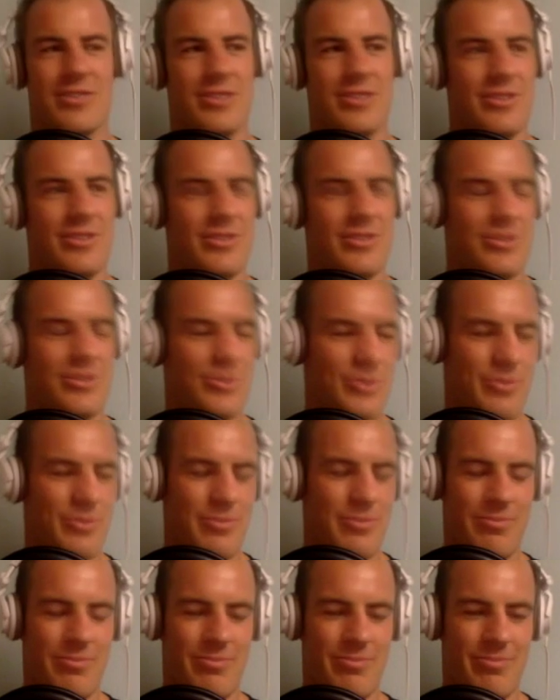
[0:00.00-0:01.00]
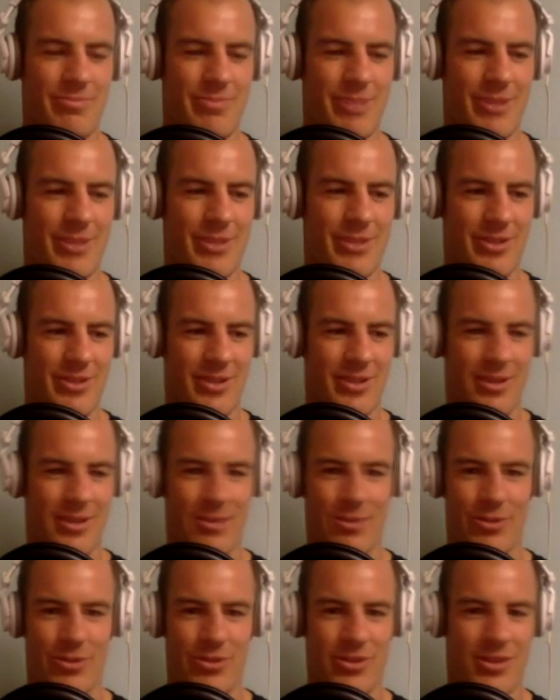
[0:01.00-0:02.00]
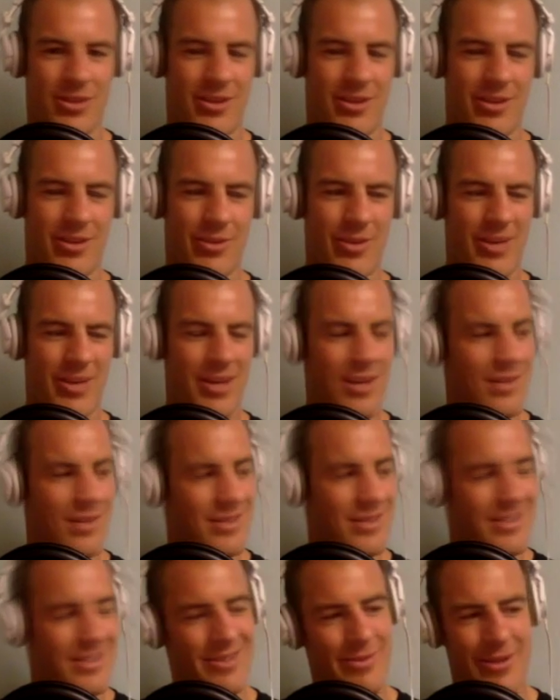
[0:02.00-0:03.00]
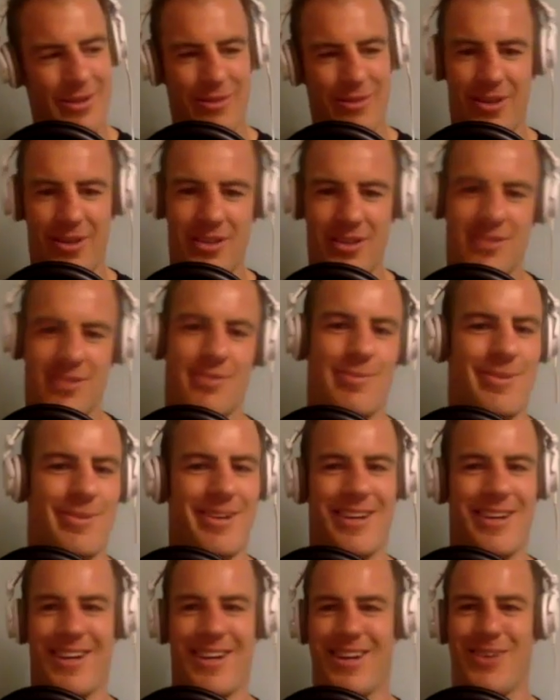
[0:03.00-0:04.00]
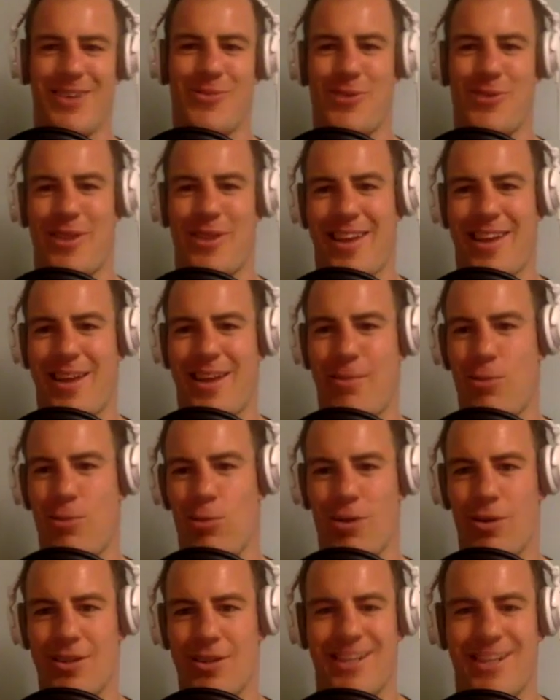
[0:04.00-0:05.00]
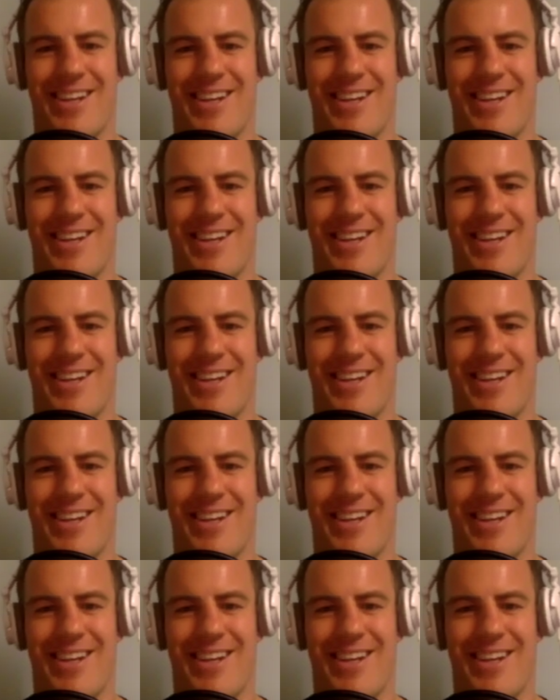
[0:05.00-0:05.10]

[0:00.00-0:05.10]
saw some berries on a little bush there on the weekend. I was like, I wonder if those are one of the edible ones.